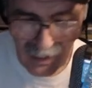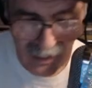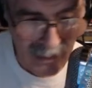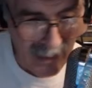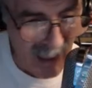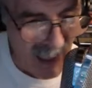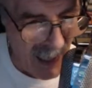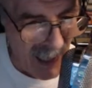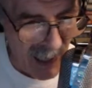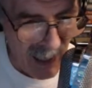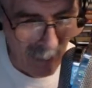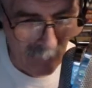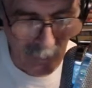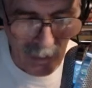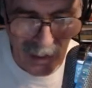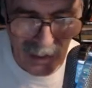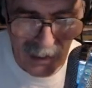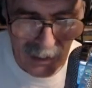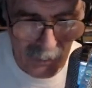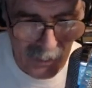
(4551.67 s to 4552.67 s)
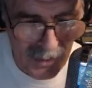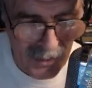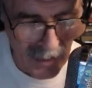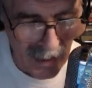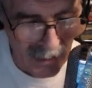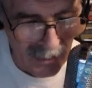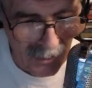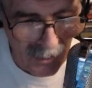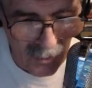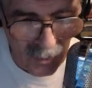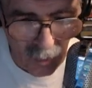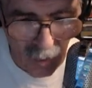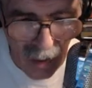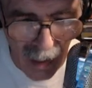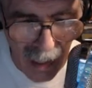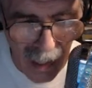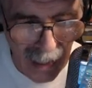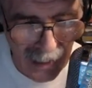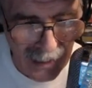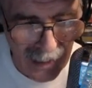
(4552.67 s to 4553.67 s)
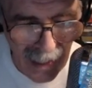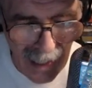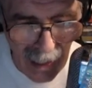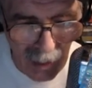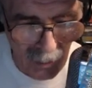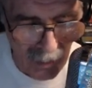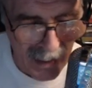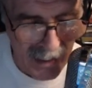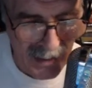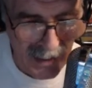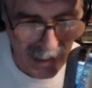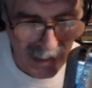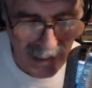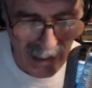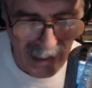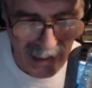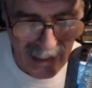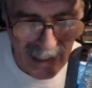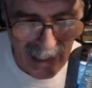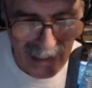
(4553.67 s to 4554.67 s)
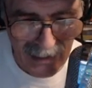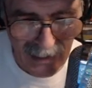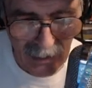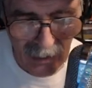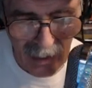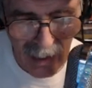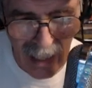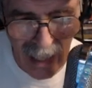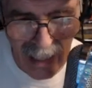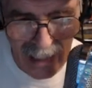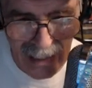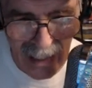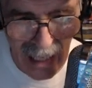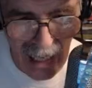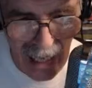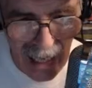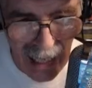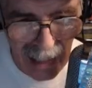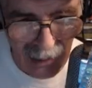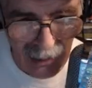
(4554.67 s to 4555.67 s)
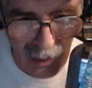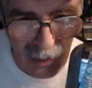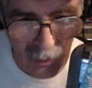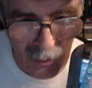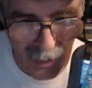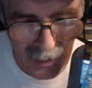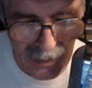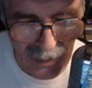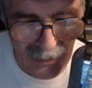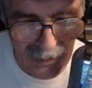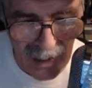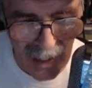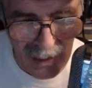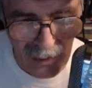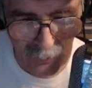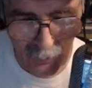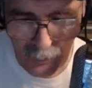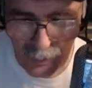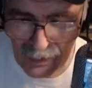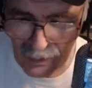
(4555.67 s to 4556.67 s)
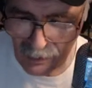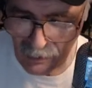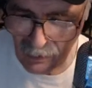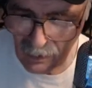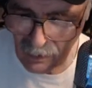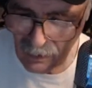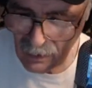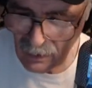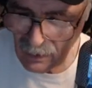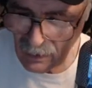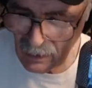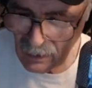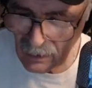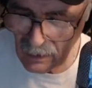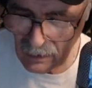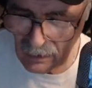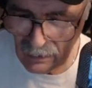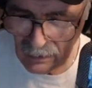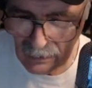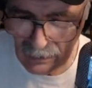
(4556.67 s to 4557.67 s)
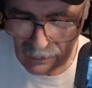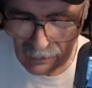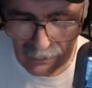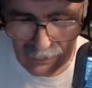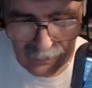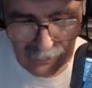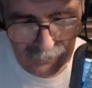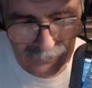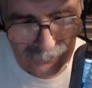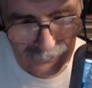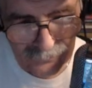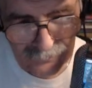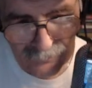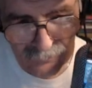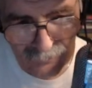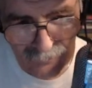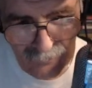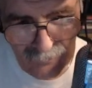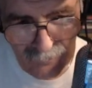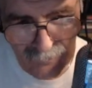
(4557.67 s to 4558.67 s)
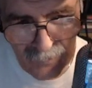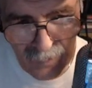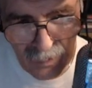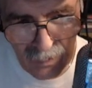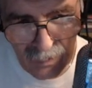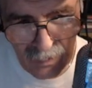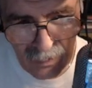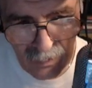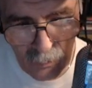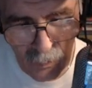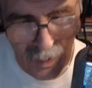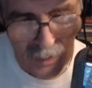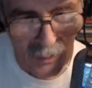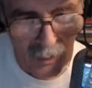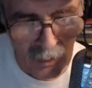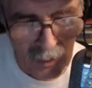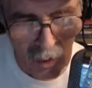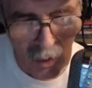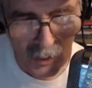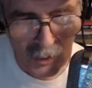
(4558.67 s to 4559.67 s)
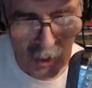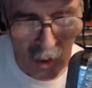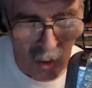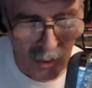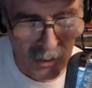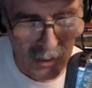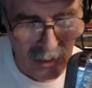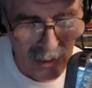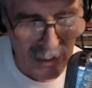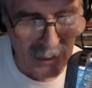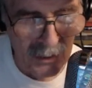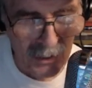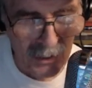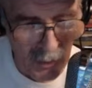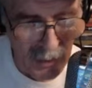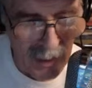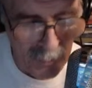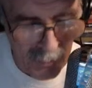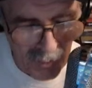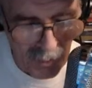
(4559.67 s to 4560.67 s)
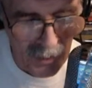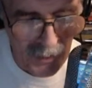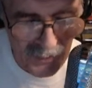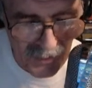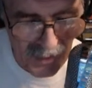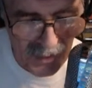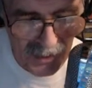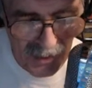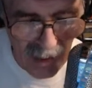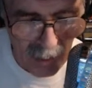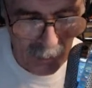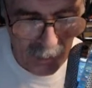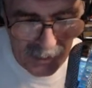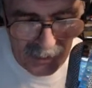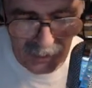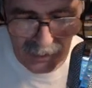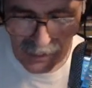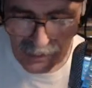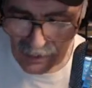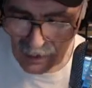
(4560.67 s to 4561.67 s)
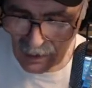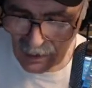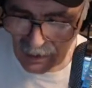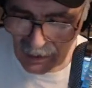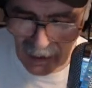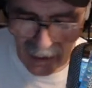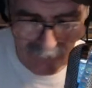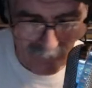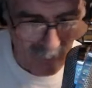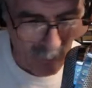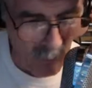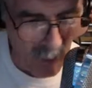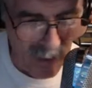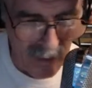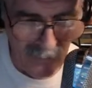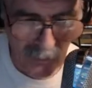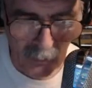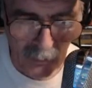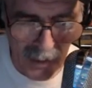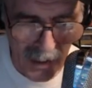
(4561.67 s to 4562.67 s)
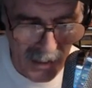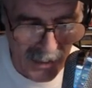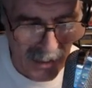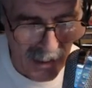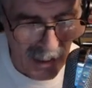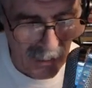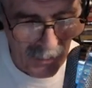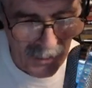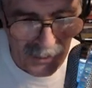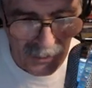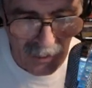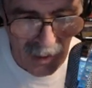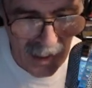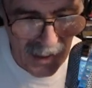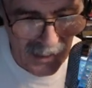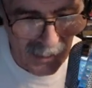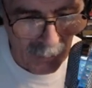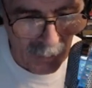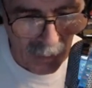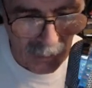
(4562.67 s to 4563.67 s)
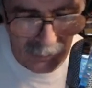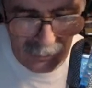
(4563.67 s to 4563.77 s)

Yeah, man, it was like dried out. Because again, they're kind of hollow and they're not a real, well, they're a tall, slender I'm sure you've seen cypress trees. And for whatever reason, it was dry as a bone.